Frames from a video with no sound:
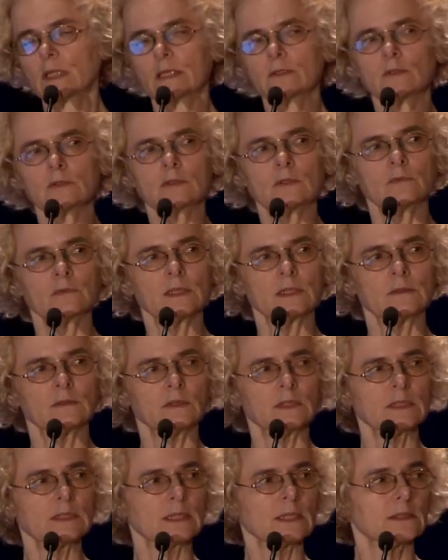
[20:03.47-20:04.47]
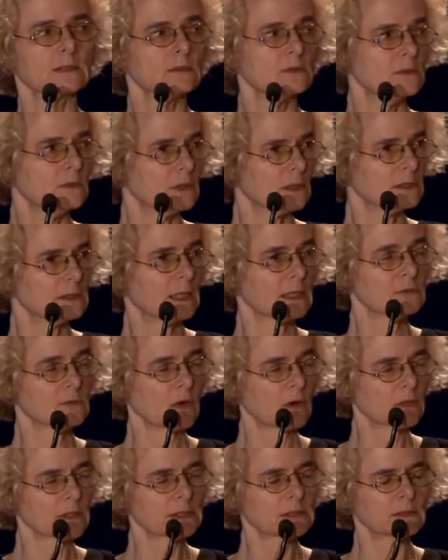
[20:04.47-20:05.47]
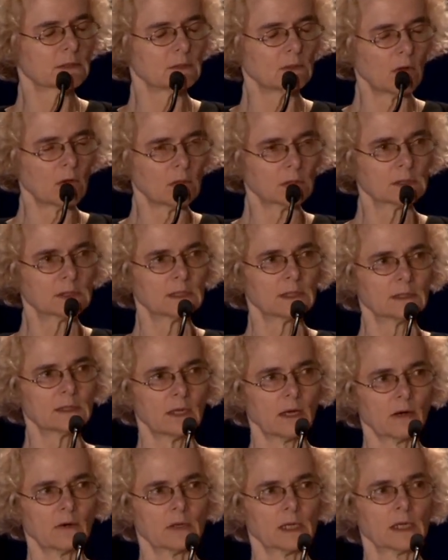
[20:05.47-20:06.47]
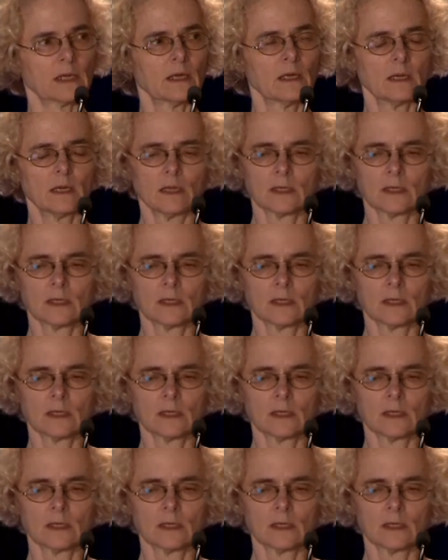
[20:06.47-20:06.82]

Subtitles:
the use of the drug is not deterring